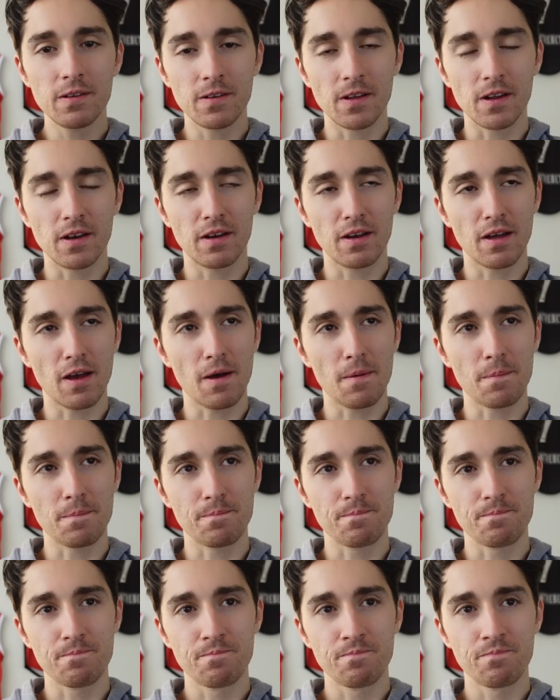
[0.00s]
And
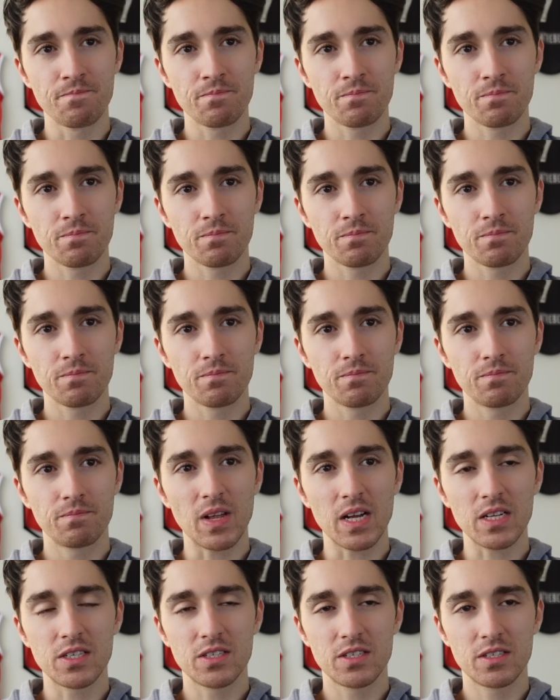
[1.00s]

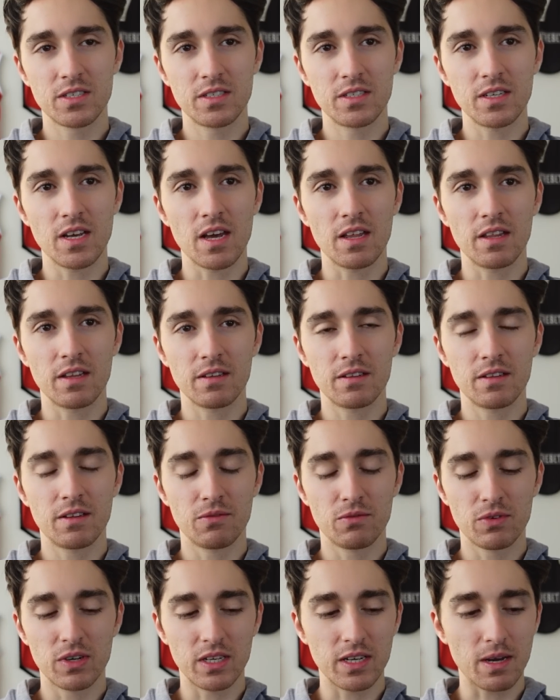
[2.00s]
that's, the
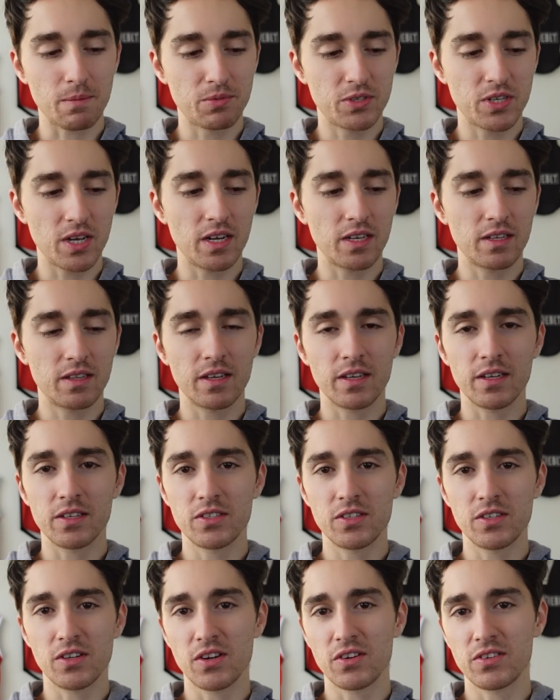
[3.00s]
really upsetting thing
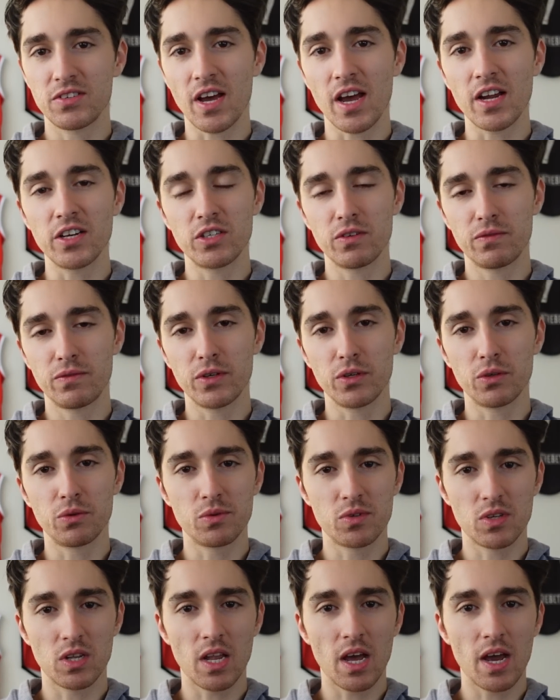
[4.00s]
is, Dangerfield
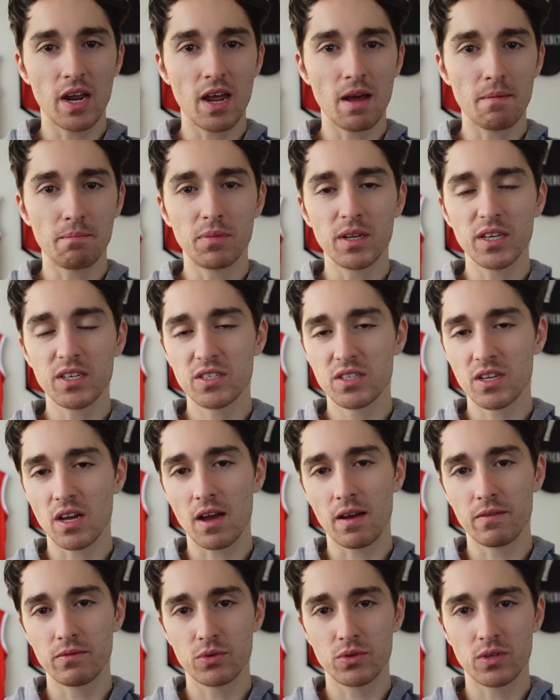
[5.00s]
was a laid out.
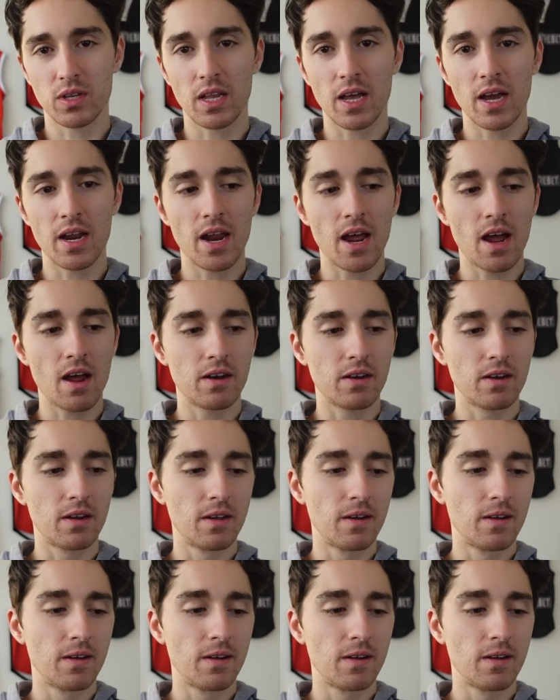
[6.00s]
Blixarves was a laid out.